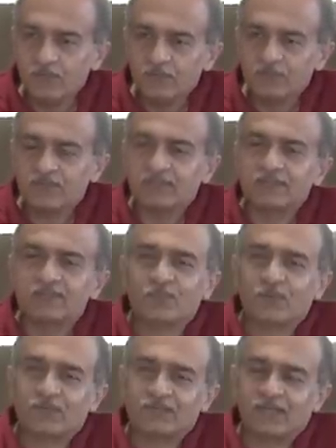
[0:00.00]
You see, this
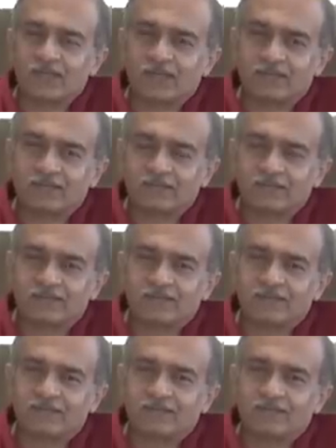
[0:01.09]
project,
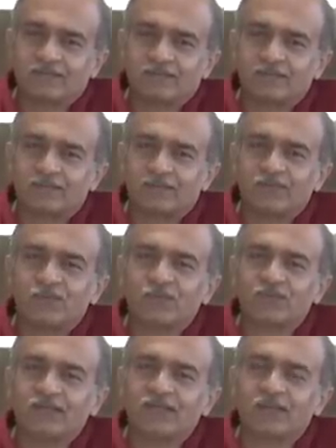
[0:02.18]

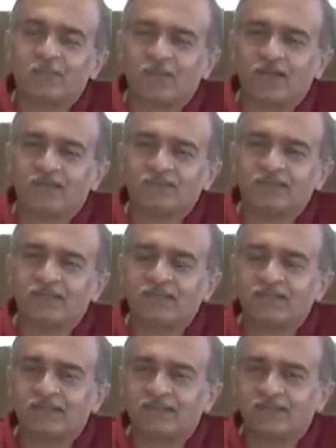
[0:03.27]
nuclear
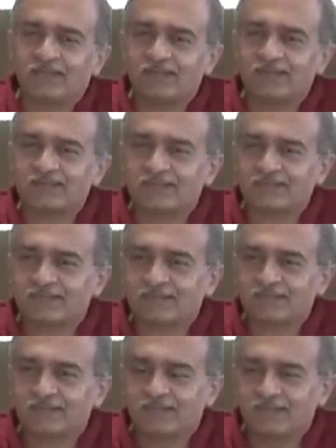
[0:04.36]
power, is
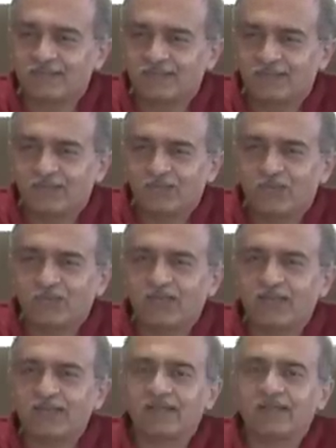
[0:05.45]

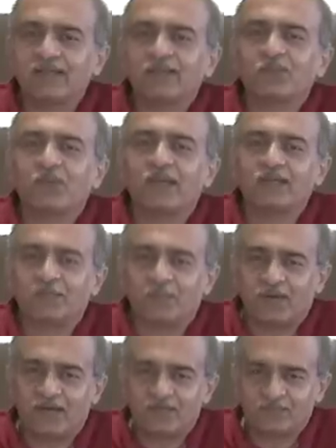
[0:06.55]
today quite
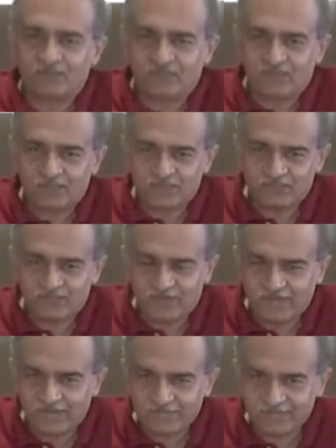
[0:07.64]
apart from the
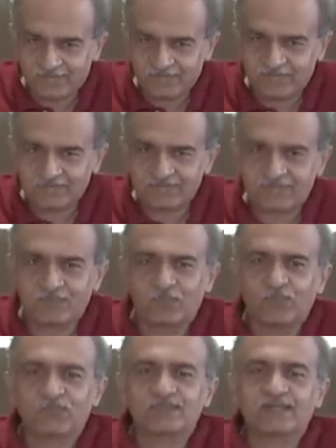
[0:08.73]
fact that it's the
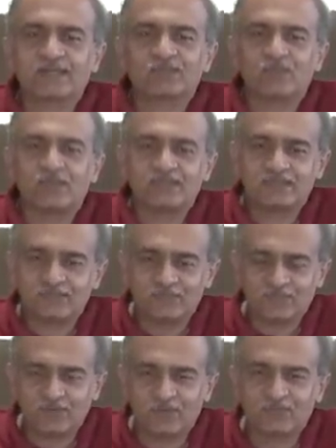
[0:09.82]
most
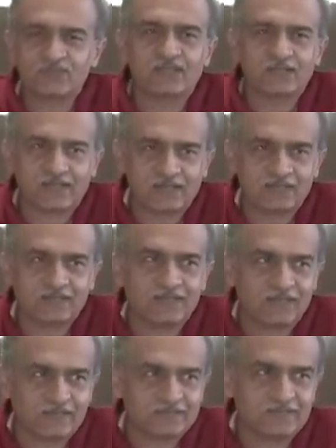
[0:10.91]
expensive way of generating
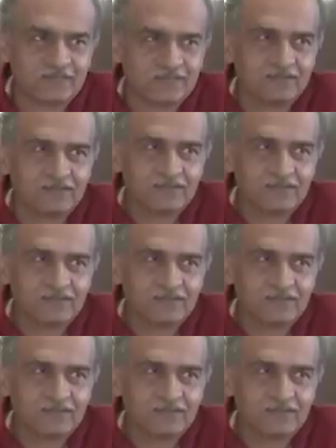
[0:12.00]
electricity.